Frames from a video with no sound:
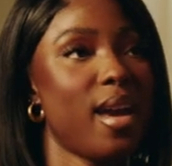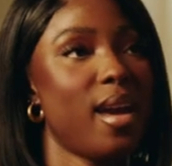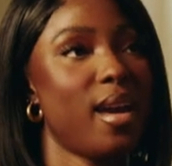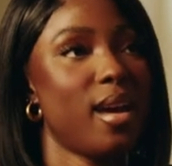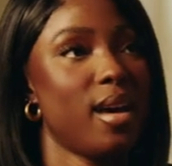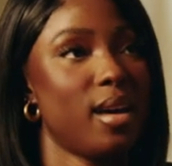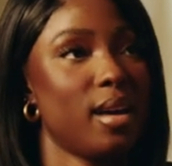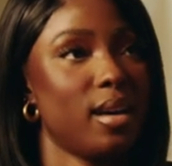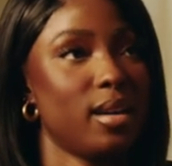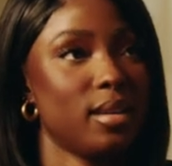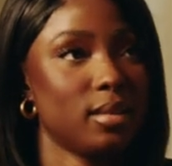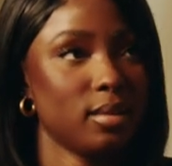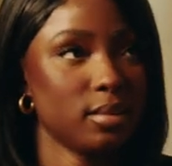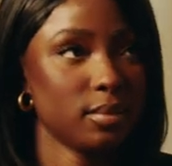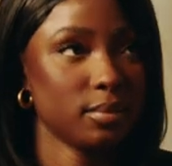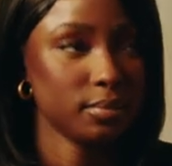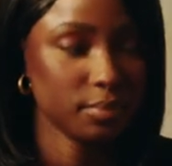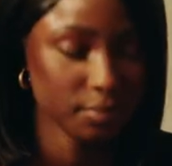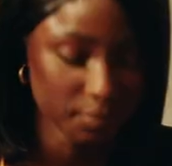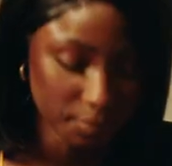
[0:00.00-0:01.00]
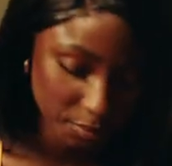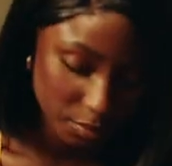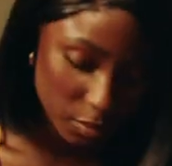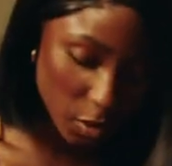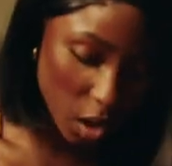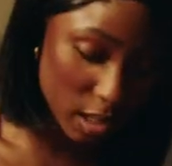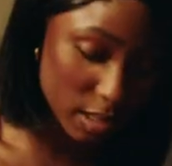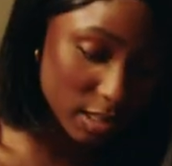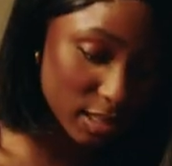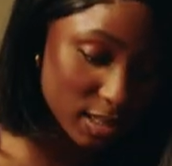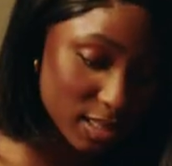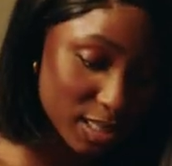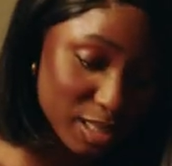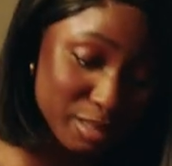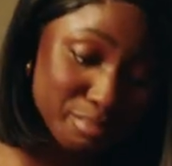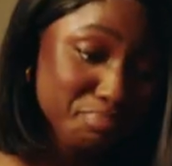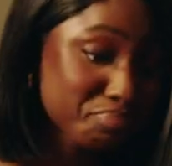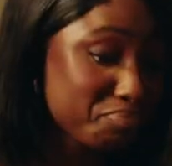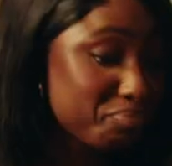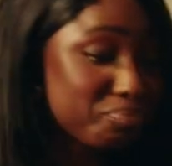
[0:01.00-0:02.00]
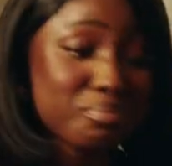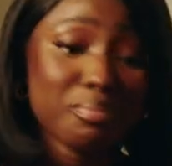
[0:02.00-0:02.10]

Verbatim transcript: And honestly.